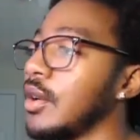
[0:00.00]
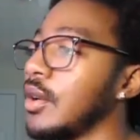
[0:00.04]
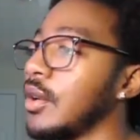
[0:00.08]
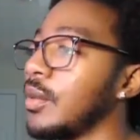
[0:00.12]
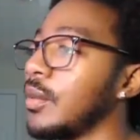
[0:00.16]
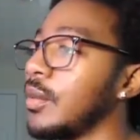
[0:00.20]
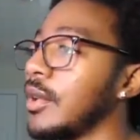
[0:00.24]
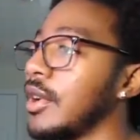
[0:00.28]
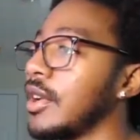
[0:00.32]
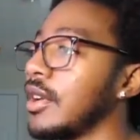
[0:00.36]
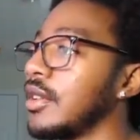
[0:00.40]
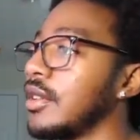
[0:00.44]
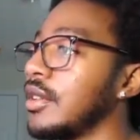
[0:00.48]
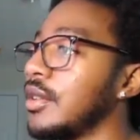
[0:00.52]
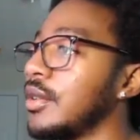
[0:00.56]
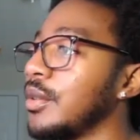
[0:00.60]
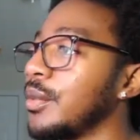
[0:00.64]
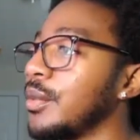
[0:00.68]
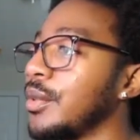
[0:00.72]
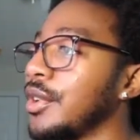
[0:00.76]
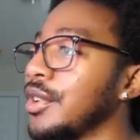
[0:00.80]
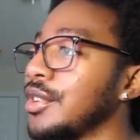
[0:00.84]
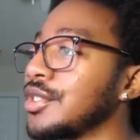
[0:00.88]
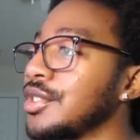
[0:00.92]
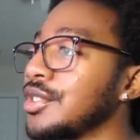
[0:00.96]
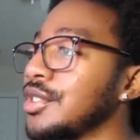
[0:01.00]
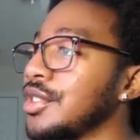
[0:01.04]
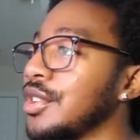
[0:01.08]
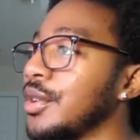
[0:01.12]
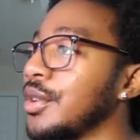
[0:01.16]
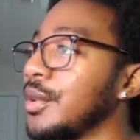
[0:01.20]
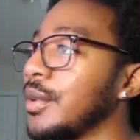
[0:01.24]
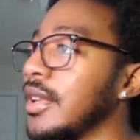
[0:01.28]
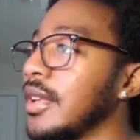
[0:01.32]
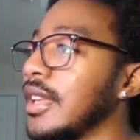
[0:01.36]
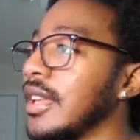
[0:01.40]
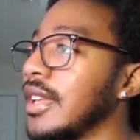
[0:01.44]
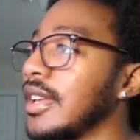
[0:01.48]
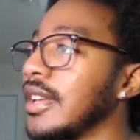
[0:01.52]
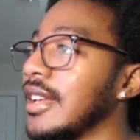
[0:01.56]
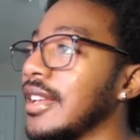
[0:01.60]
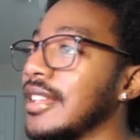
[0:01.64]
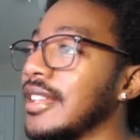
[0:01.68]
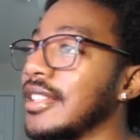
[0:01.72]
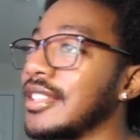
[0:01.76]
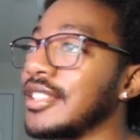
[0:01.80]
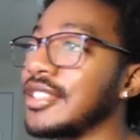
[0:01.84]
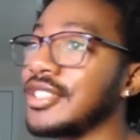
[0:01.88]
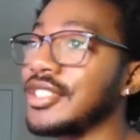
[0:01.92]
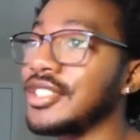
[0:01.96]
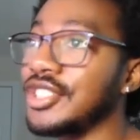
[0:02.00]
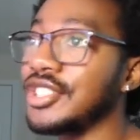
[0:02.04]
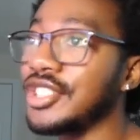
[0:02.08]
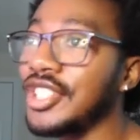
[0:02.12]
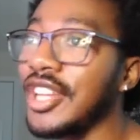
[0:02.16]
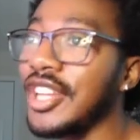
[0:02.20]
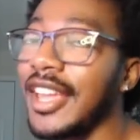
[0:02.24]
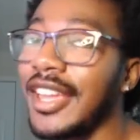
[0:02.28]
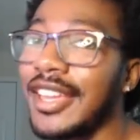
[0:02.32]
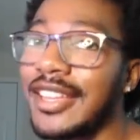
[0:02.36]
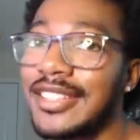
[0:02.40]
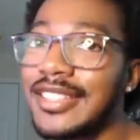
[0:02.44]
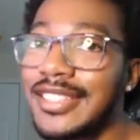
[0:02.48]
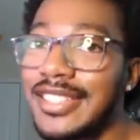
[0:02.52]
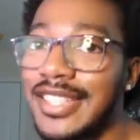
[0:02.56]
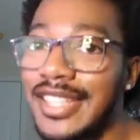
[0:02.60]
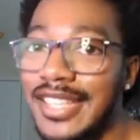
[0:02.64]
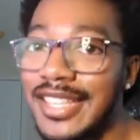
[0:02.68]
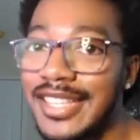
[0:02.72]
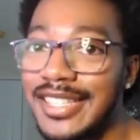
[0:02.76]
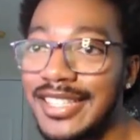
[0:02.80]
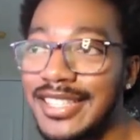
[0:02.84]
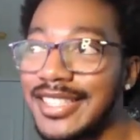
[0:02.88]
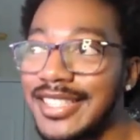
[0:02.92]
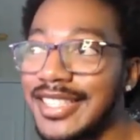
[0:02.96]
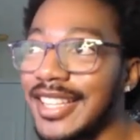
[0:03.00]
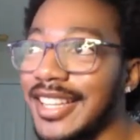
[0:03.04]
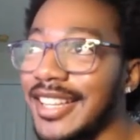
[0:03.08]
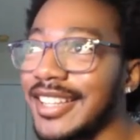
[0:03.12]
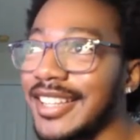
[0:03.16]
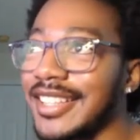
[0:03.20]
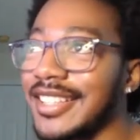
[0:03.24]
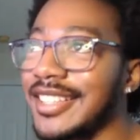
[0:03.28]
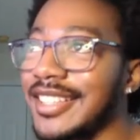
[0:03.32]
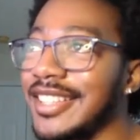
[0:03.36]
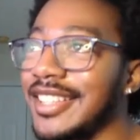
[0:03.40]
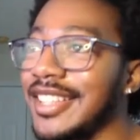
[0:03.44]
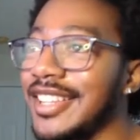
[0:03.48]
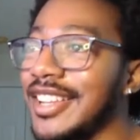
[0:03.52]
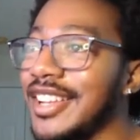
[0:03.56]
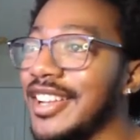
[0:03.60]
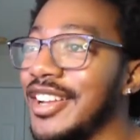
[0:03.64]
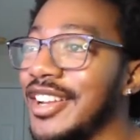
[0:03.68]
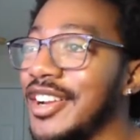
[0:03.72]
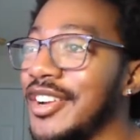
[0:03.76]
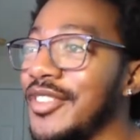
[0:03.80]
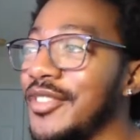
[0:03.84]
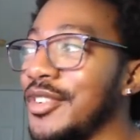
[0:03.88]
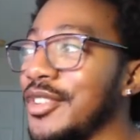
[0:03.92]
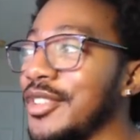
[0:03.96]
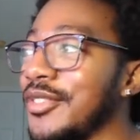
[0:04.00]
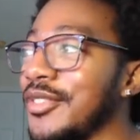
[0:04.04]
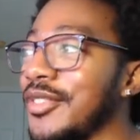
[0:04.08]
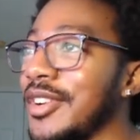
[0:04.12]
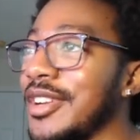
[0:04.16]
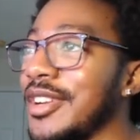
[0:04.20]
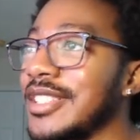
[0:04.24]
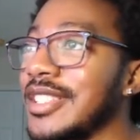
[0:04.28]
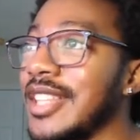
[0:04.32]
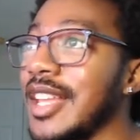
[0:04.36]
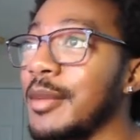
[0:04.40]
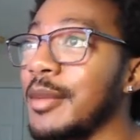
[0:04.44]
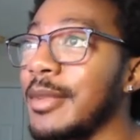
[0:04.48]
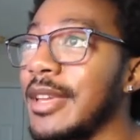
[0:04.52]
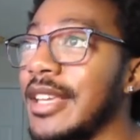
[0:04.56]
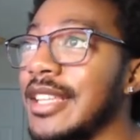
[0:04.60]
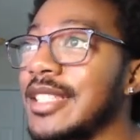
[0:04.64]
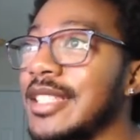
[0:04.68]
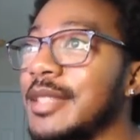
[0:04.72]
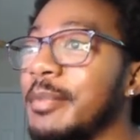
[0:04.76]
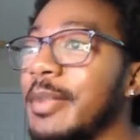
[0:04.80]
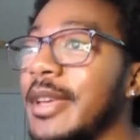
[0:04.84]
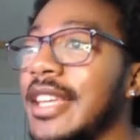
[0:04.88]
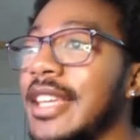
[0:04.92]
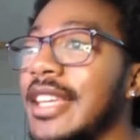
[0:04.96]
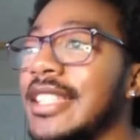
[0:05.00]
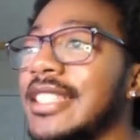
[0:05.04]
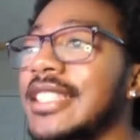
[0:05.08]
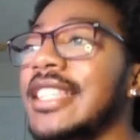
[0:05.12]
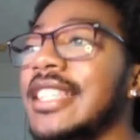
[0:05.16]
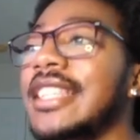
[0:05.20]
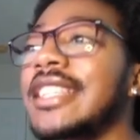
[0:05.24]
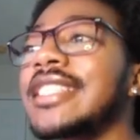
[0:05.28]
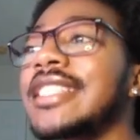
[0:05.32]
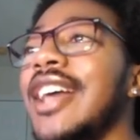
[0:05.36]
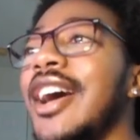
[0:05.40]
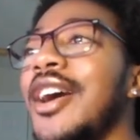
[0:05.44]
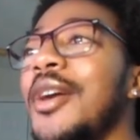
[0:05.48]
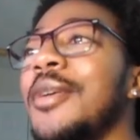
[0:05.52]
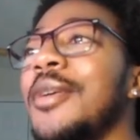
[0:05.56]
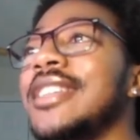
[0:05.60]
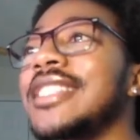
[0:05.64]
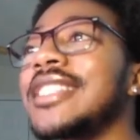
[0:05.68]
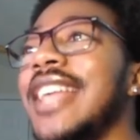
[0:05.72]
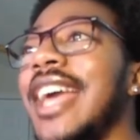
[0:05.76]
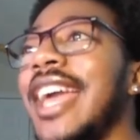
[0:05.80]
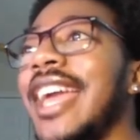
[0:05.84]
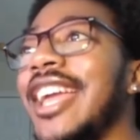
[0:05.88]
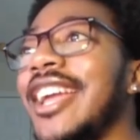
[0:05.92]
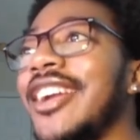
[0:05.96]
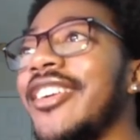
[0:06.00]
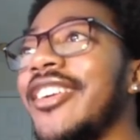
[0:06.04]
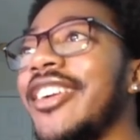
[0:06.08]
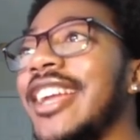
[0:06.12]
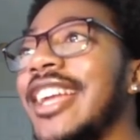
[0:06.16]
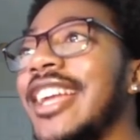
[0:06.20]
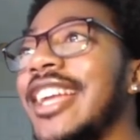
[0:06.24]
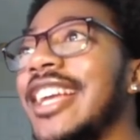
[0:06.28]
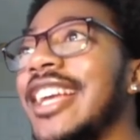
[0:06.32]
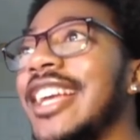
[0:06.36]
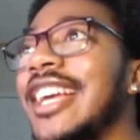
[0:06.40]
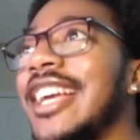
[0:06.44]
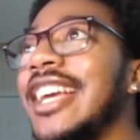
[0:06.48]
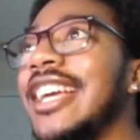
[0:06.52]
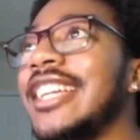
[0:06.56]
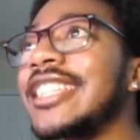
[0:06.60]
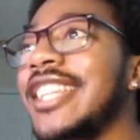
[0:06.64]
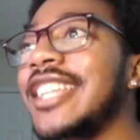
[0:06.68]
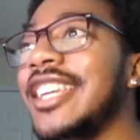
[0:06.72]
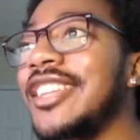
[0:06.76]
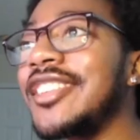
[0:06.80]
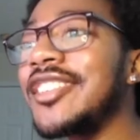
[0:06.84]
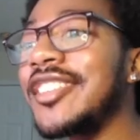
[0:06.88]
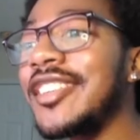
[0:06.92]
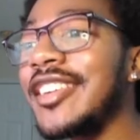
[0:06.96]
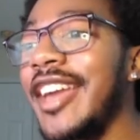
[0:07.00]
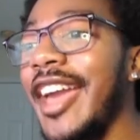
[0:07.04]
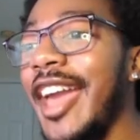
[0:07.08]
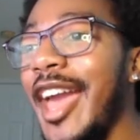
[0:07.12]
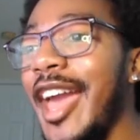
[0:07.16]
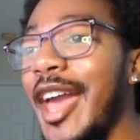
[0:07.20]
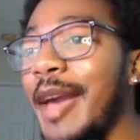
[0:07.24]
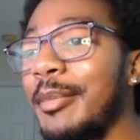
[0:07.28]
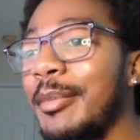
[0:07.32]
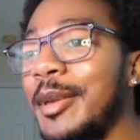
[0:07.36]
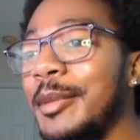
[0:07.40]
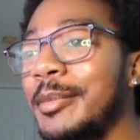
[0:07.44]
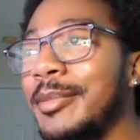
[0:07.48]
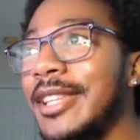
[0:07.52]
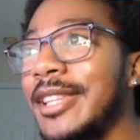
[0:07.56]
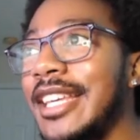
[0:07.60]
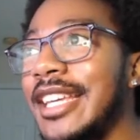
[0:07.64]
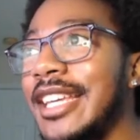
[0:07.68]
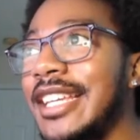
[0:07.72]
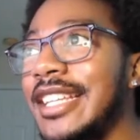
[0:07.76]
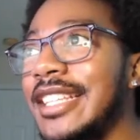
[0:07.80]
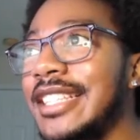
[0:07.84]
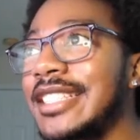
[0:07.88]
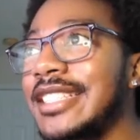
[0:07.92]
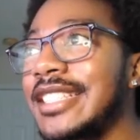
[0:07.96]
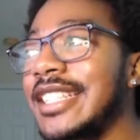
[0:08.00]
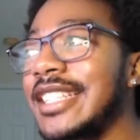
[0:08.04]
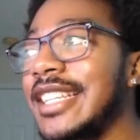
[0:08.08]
Well, we're showing Chase, his son, for the first time. He's pissed. He's always angry. Can you get happy, please?